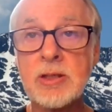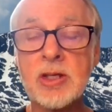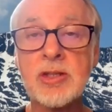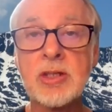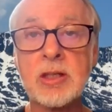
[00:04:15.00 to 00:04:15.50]

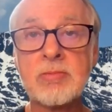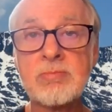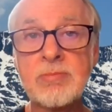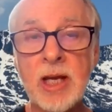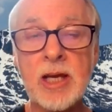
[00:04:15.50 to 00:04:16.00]
just to
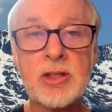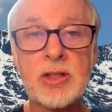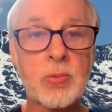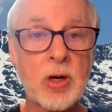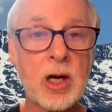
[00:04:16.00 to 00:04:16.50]
gauge
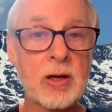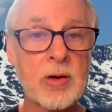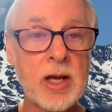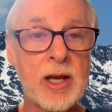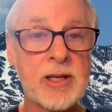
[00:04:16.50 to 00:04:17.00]
your
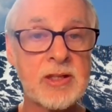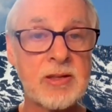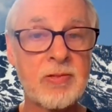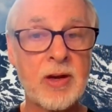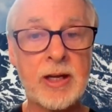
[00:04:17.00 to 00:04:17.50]
progress
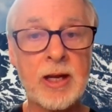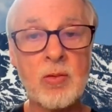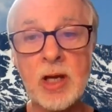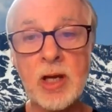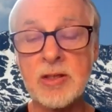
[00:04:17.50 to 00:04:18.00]
and find out
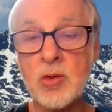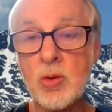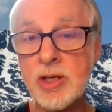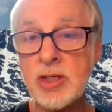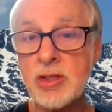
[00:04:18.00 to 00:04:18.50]
what kinds of
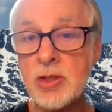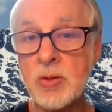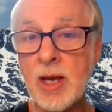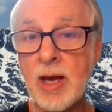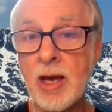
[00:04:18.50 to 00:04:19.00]
questions
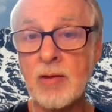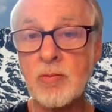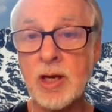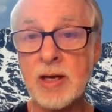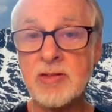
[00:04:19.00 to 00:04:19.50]
you have,
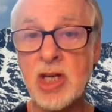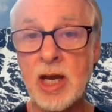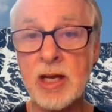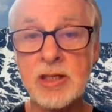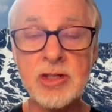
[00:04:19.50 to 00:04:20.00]
what kind of
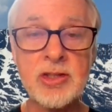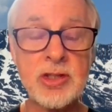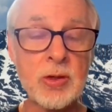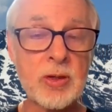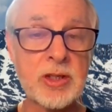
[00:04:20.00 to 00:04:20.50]
challenges
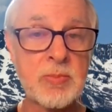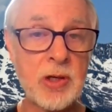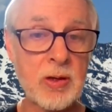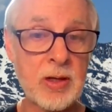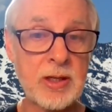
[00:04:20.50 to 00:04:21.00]
you're
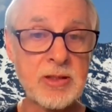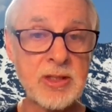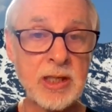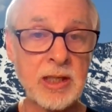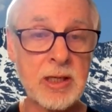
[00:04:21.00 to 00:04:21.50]

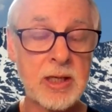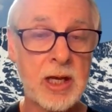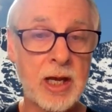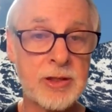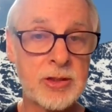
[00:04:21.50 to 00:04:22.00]
experiencing
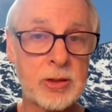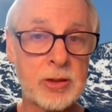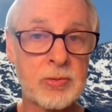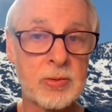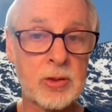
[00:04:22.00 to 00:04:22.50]
as you
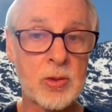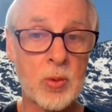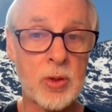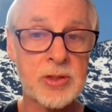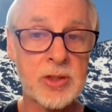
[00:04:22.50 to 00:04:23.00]
go through the
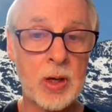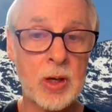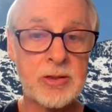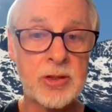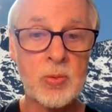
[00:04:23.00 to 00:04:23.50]
course. So
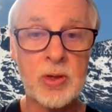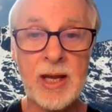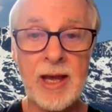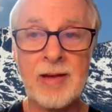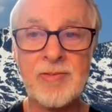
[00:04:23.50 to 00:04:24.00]
I do want
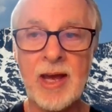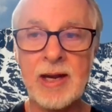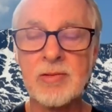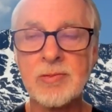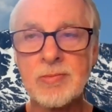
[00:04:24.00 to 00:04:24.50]
to have
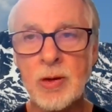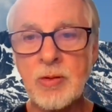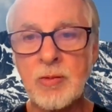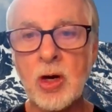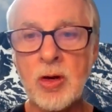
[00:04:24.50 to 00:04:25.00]
that, what
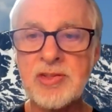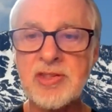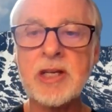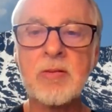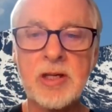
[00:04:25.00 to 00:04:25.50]
we call
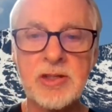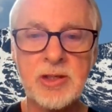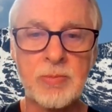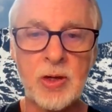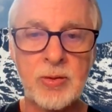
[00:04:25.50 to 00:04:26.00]
synchronous
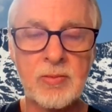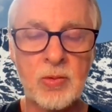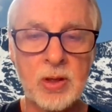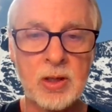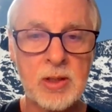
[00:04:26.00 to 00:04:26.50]
component,
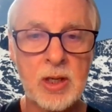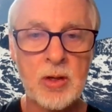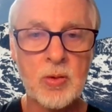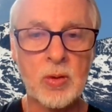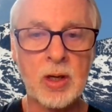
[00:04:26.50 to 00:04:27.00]

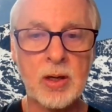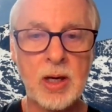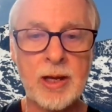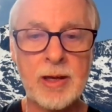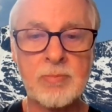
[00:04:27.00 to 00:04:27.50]
where
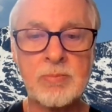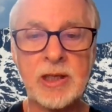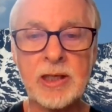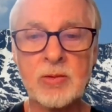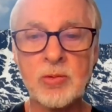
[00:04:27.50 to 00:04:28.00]
I am
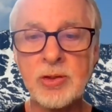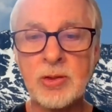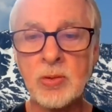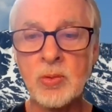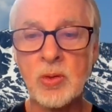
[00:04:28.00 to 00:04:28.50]
meeting with
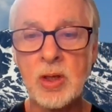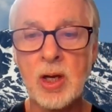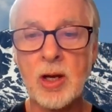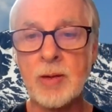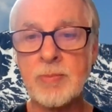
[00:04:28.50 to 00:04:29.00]
you
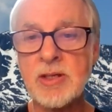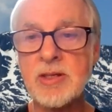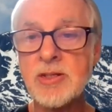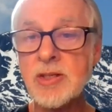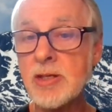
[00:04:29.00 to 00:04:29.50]
to
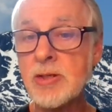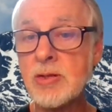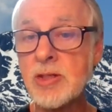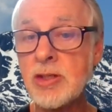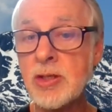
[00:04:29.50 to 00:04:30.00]
discuss
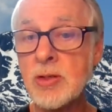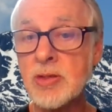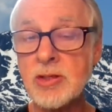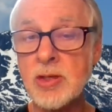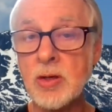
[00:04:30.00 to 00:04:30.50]
those
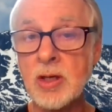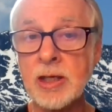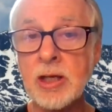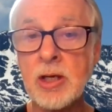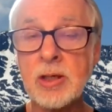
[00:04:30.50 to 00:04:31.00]
issues. And
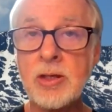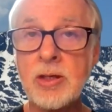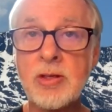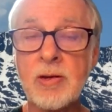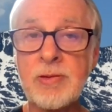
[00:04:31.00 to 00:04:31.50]
certainly
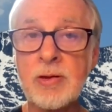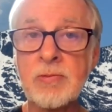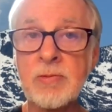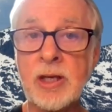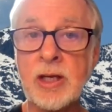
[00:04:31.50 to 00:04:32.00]
you should feel
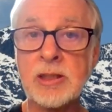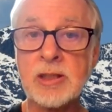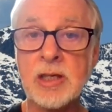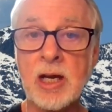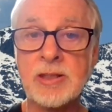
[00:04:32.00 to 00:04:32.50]
free to
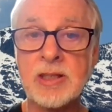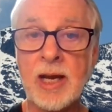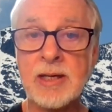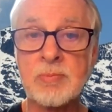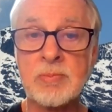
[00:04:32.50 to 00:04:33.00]

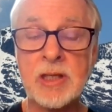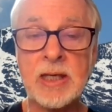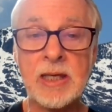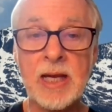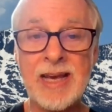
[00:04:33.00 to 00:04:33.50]
contact
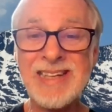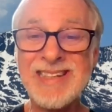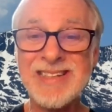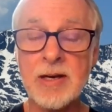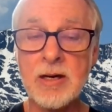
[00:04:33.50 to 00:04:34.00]
me
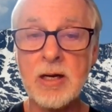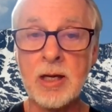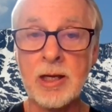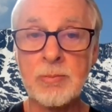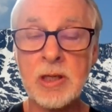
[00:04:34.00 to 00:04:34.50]

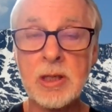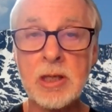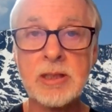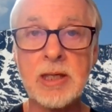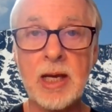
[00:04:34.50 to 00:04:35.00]
anytime
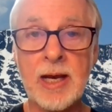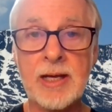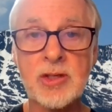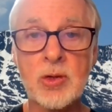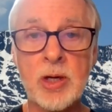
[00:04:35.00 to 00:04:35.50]
to
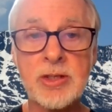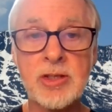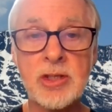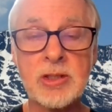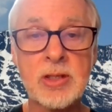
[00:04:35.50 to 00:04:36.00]
ask
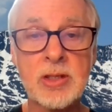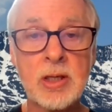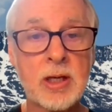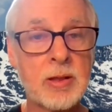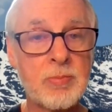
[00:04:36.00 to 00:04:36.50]
questions.
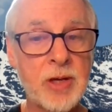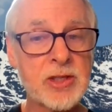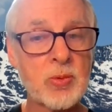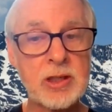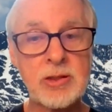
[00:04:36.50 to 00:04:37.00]
The
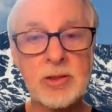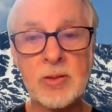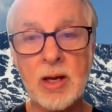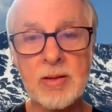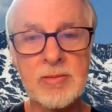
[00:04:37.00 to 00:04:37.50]
best way to do
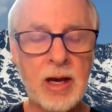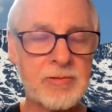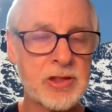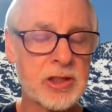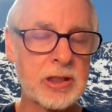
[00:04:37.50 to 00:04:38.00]
it,
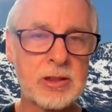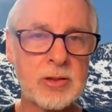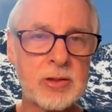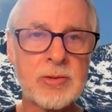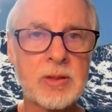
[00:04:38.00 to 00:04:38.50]
obviously you can
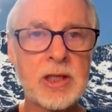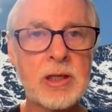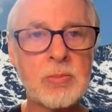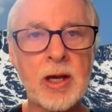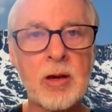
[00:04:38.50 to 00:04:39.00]
do it through
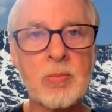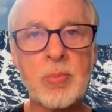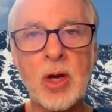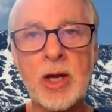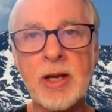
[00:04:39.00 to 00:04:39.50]
email,
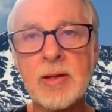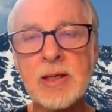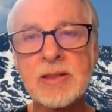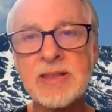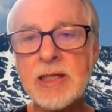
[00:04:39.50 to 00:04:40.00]
but
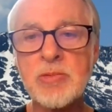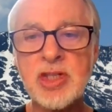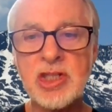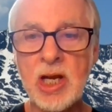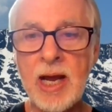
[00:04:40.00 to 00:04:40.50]

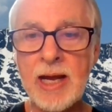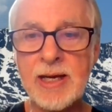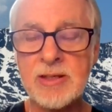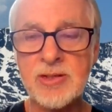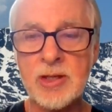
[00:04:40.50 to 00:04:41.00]
Teams chat
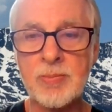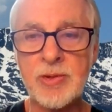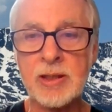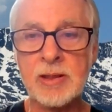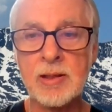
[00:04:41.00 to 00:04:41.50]
is
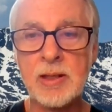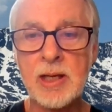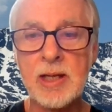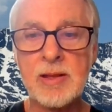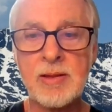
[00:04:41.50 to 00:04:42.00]
something
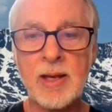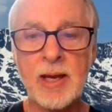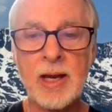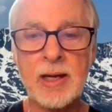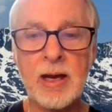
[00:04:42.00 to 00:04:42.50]

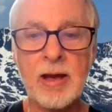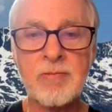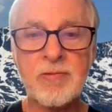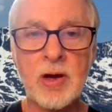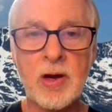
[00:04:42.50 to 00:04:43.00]
that I
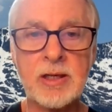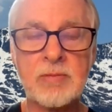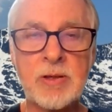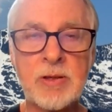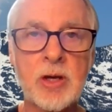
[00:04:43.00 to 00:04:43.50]
find
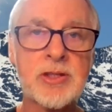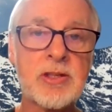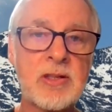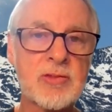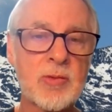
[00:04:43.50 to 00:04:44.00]
to be
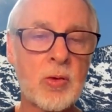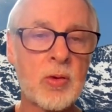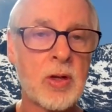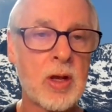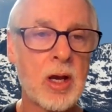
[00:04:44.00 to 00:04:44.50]
most useful